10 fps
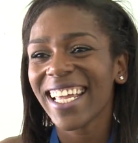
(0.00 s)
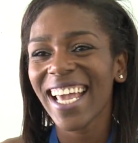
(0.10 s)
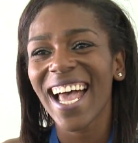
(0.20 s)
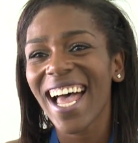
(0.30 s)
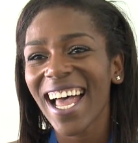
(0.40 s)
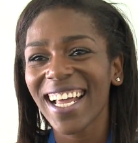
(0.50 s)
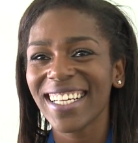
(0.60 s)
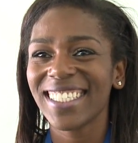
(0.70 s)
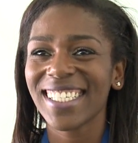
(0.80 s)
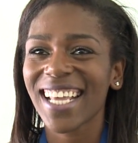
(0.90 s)
yeah,
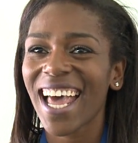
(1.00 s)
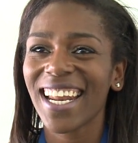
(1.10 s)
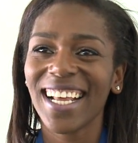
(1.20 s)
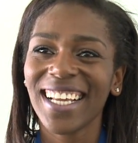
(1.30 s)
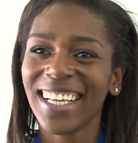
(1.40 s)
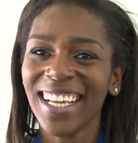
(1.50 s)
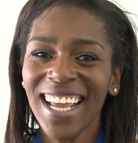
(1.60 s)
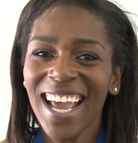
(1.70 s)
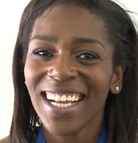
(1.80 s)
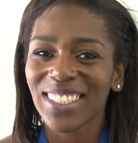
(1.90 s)
just gotta
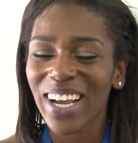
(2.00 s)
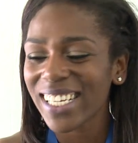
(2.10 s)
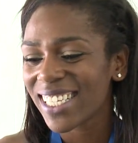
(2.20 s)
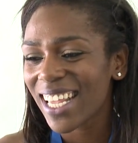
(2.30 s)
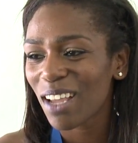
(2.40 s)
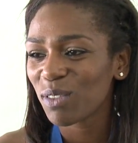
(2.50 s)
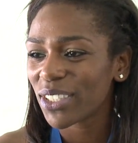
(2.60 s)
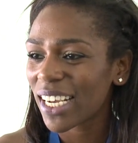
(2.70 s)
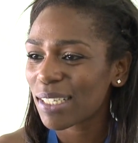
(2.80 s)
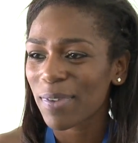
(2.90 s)
trust them,
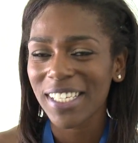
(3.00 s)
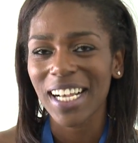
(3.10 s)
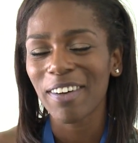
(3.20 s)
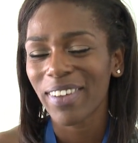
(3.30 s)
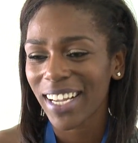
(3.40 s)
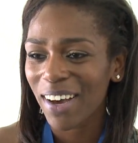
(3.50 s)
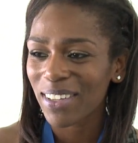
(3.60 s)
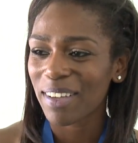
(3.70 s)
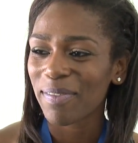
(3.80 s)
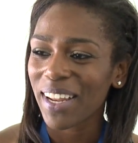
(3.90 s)
trust myself, and go
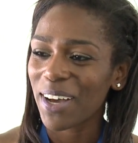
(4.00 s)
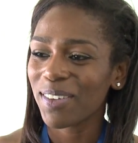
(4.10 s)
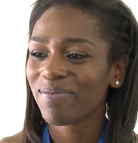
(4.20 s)
with the flow.